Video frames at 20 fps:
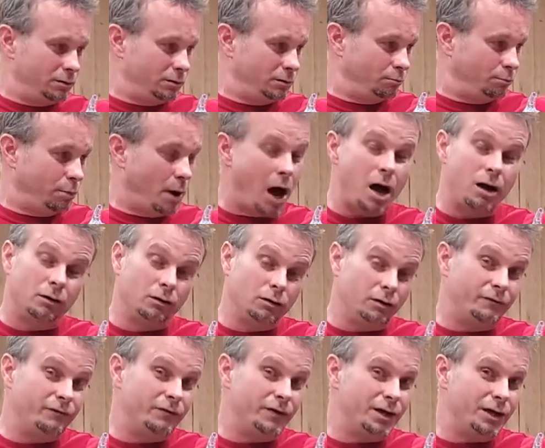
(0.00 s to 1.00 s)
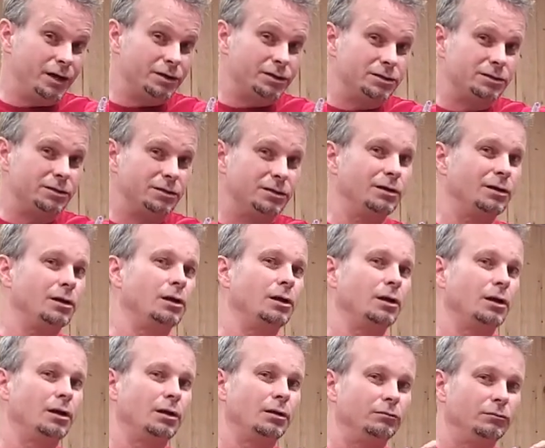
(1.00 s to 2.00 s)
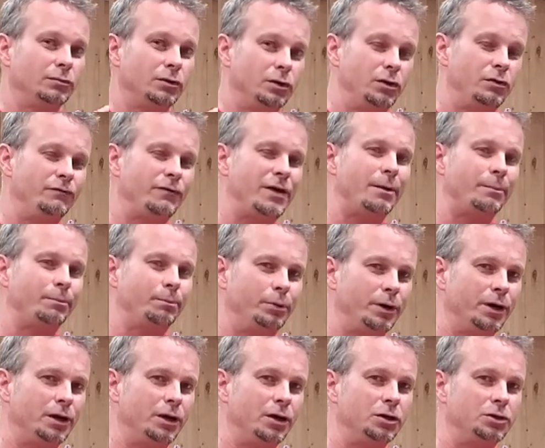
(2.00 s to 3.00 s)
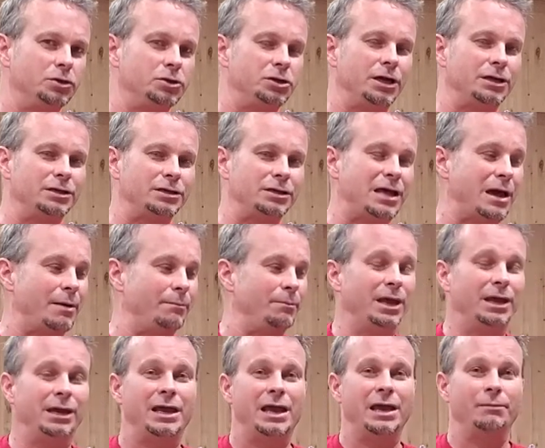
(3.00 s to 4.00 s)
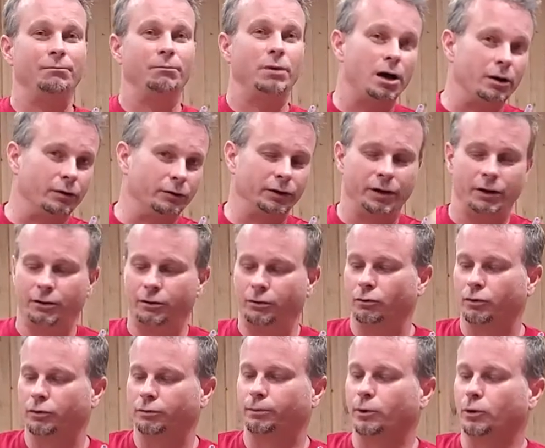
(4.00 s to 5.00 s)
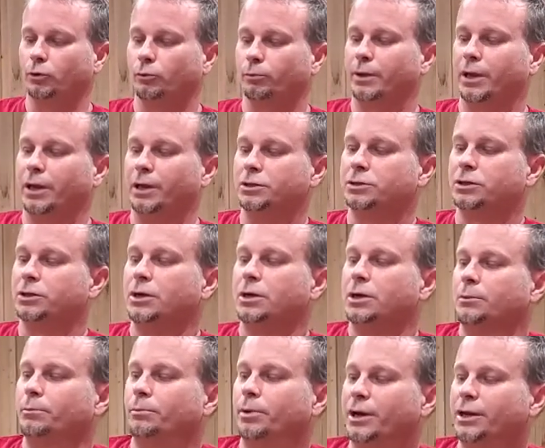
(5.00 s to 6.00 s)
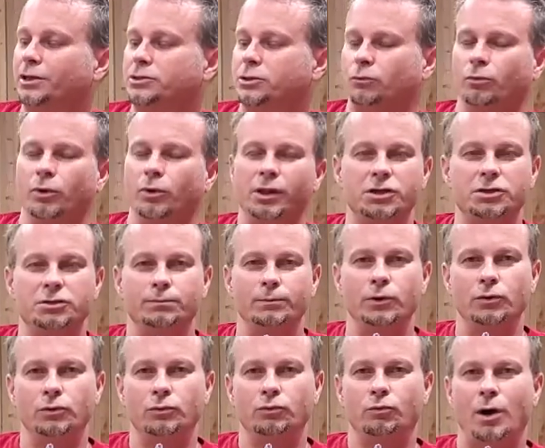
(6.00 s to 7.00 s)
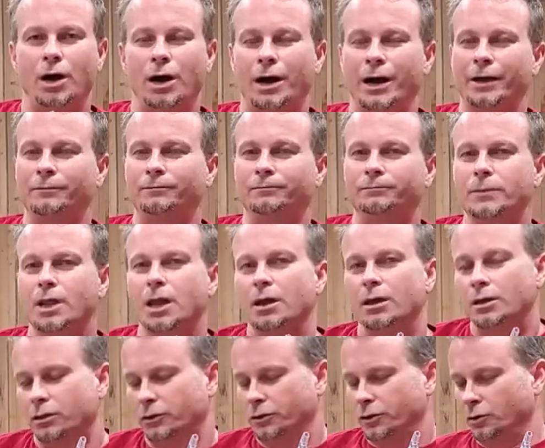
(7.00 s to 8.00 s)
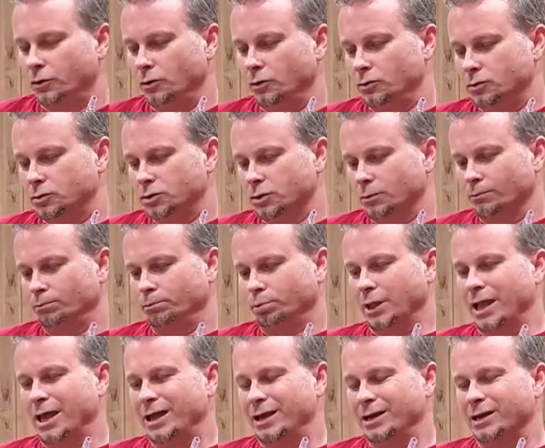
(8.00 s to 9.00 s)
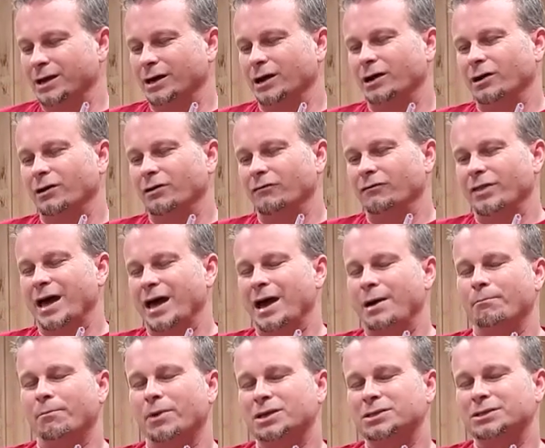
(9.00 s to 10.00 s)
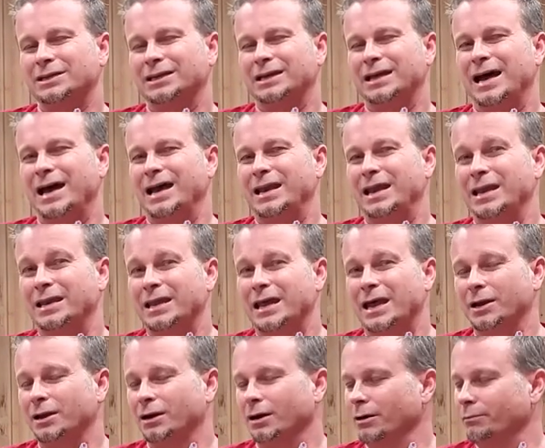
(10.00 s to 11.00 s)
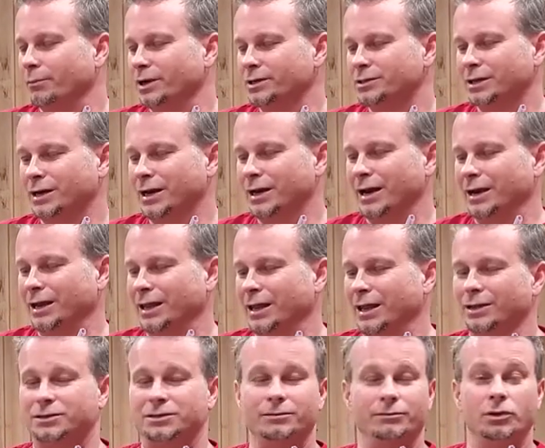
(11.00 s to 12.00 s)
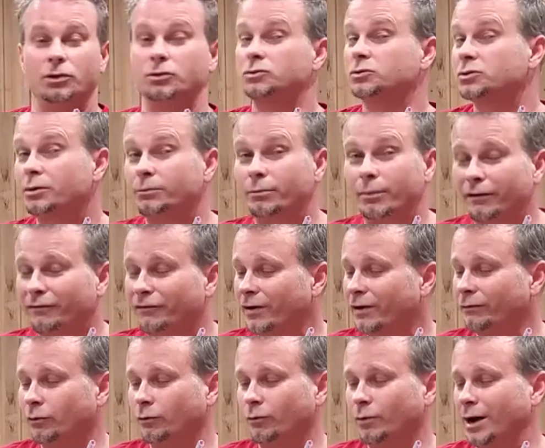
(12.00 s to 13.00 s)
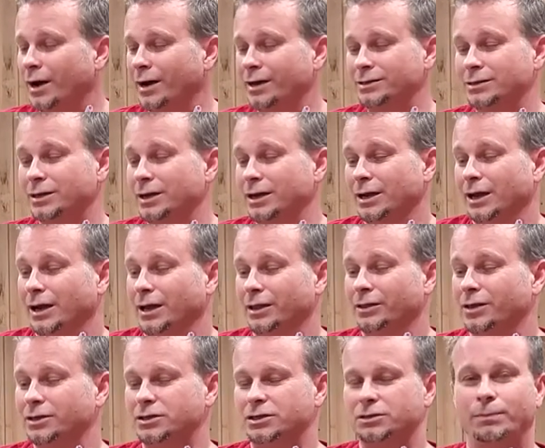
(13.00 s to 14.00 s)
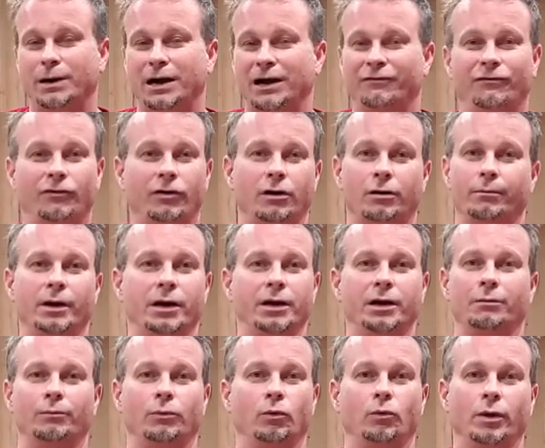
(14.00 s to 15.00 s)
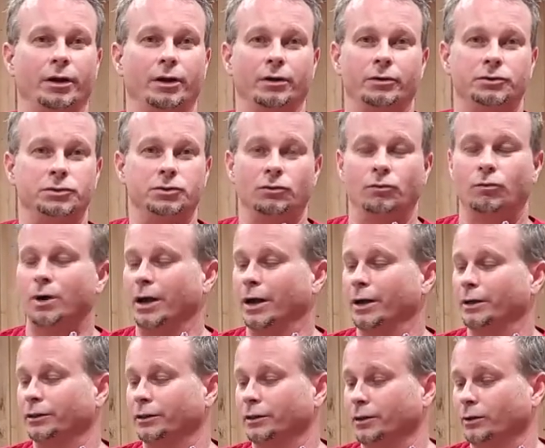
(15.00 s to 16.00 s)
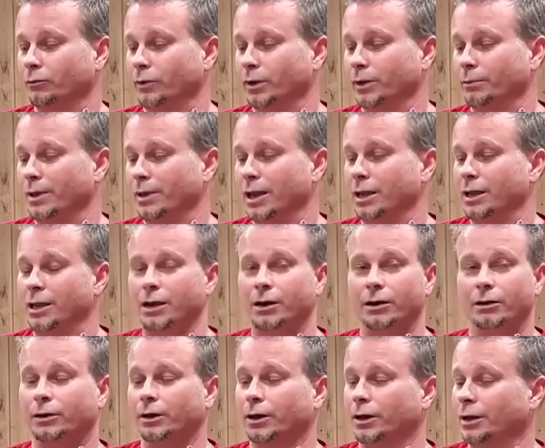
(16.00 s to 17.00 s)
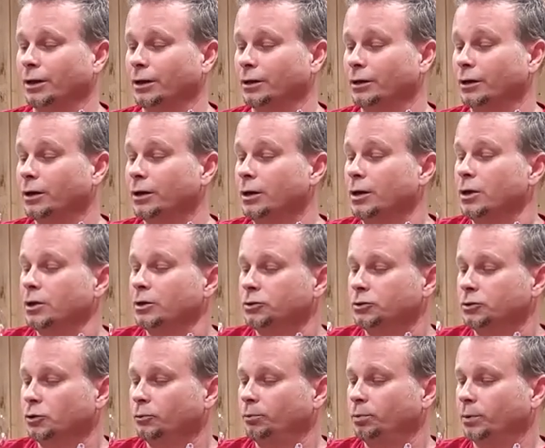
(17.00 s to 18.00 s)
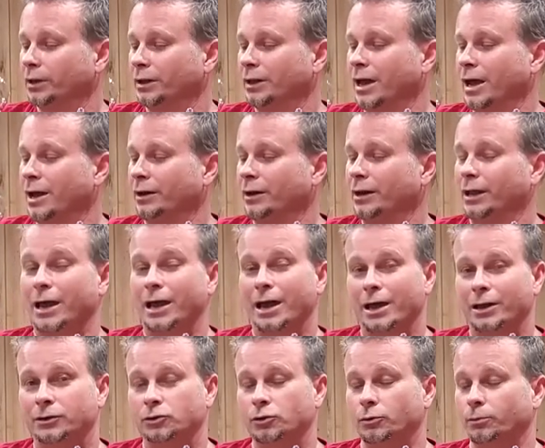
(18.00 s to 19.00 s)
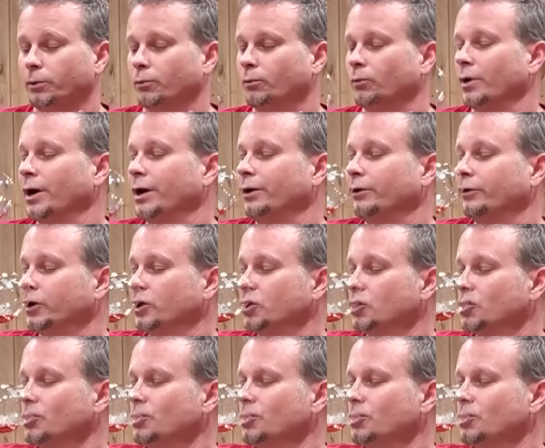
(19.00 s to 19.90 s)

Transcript: bottle of this, you've got a pretty good chance of that being hand bottled there in North Myrtle Beach. But it's a really smooth wine. Those blend of that muscadine and that non-muscadine, again, so those are some of my favorite wines. And this is by far my number one go-to wine that we make here in Duplin County at Duplin Winery.